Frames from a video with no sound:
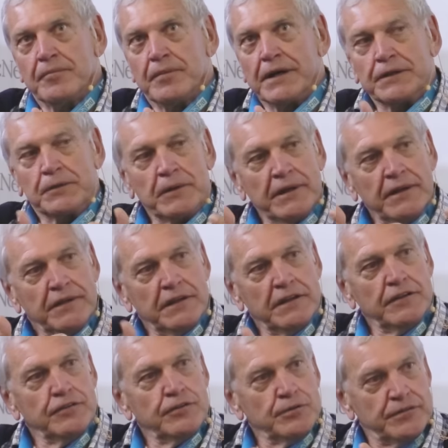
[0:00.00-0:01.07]
by doing
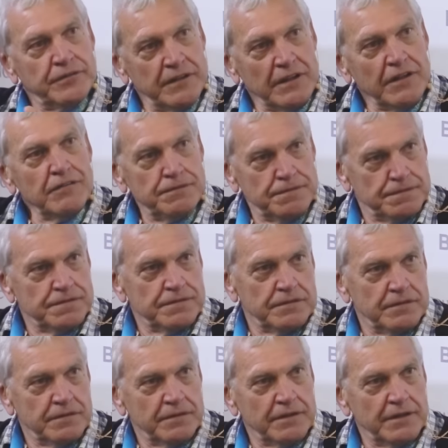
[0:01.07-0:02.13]
things yourself
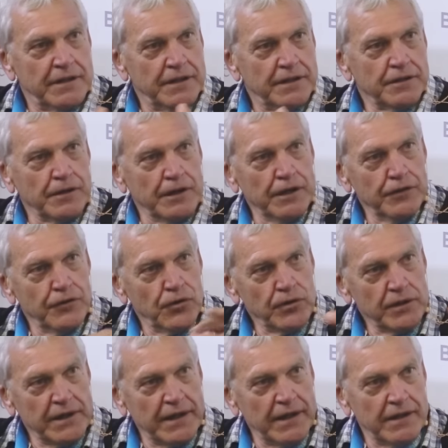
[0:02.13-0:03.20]
and going
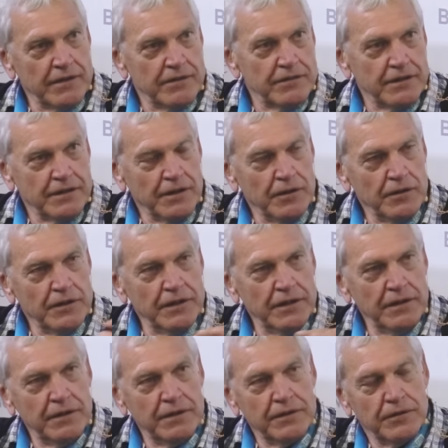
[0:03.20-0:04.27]
through the ranks, and
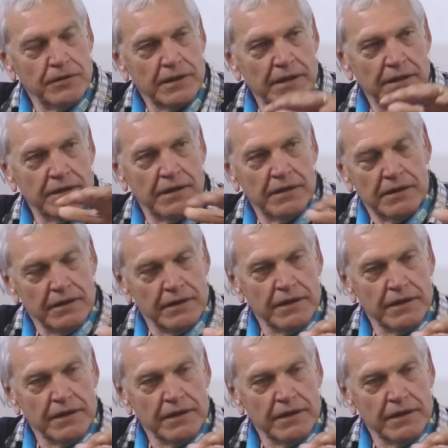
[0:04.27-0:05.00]
only you get an,